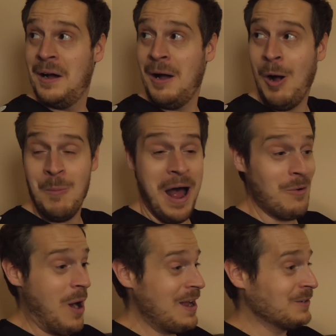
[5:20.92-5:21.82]
Oh, my
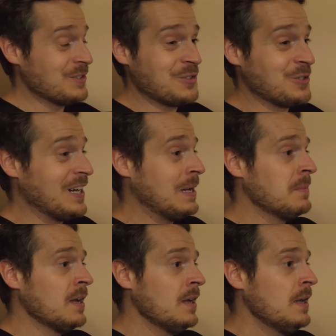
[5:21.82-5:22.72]
wildest
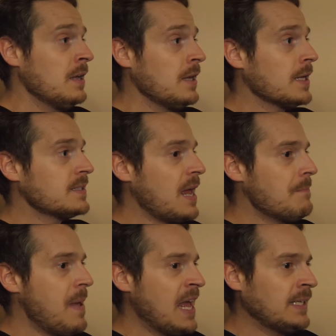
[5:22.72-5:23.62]
dream? It's
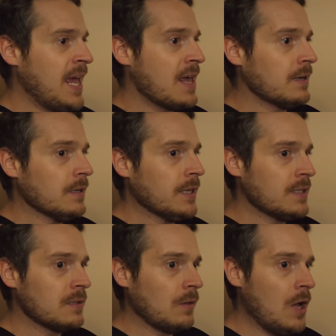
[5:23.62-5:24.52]
that Matt Canada
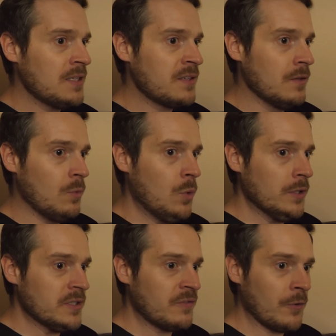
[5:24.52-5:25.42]
gets lost in the
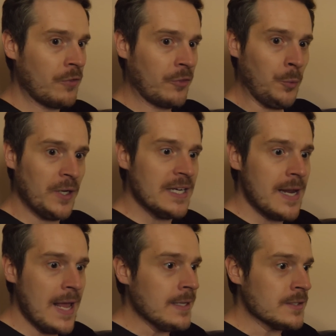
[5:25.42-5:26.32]
woods for 3
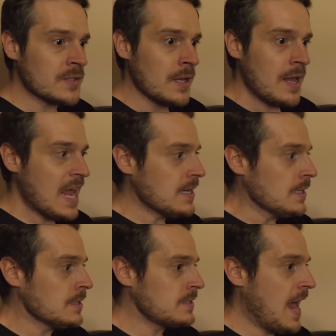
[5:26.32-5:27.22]
days, and
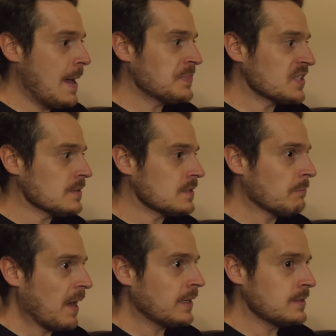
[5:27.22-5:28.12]
in his absence,
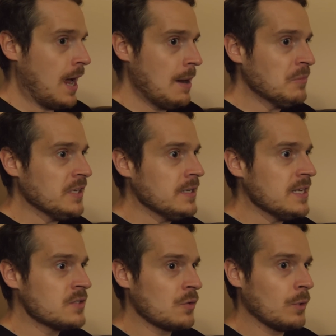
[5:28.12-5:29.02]
Mike Tomlin
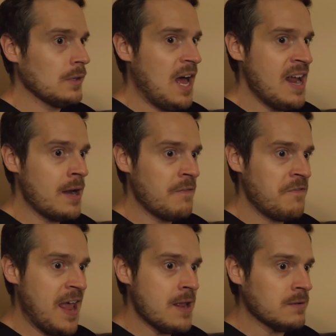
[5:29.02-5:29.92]
needs to rely on a
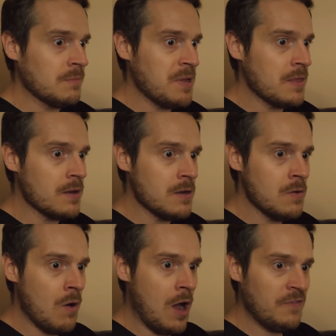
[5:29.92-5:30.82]
fan to be the
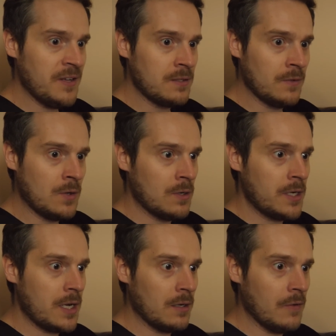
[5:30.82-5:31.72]
new offensive
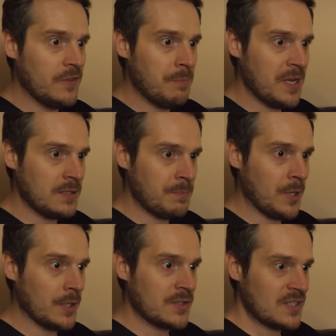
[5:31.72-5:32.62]
coordinator of the
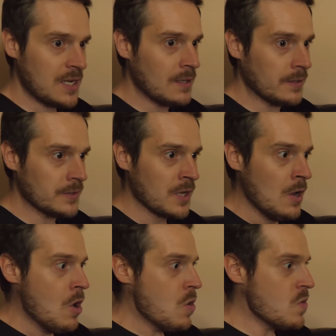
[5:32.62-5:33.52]
Pittsburgh Steelers,
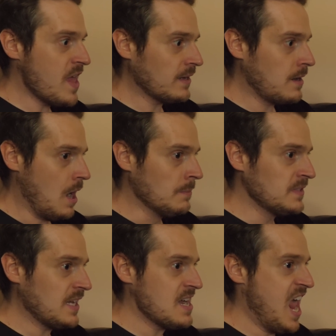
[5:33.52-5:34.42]
who then
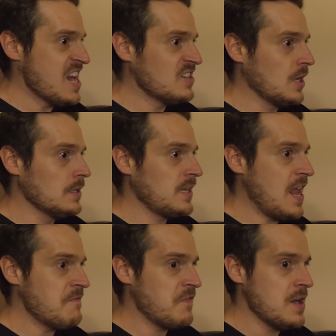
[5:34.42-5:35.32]
comes in and does
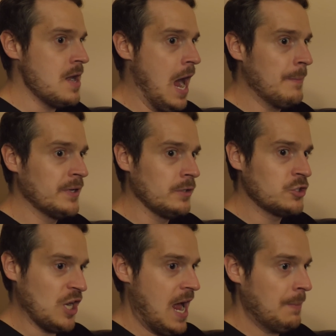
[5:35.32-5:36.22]
a phenomenal
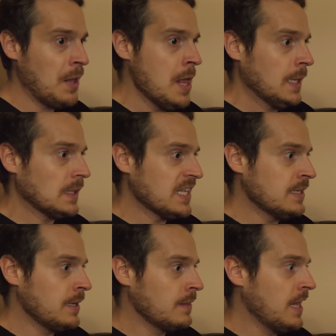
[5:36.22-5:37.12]
job
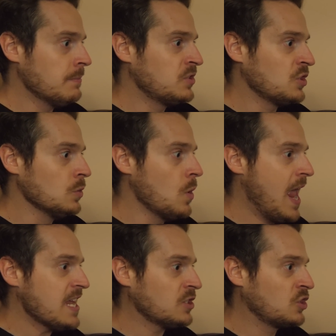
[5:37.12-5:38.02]
leading them to
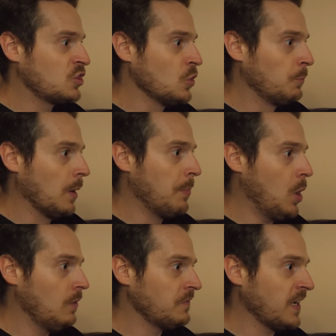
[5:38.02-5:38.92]
a Super
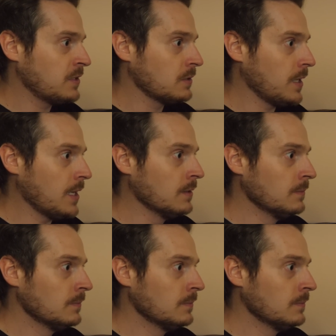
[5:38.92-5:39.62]
Bowl victory.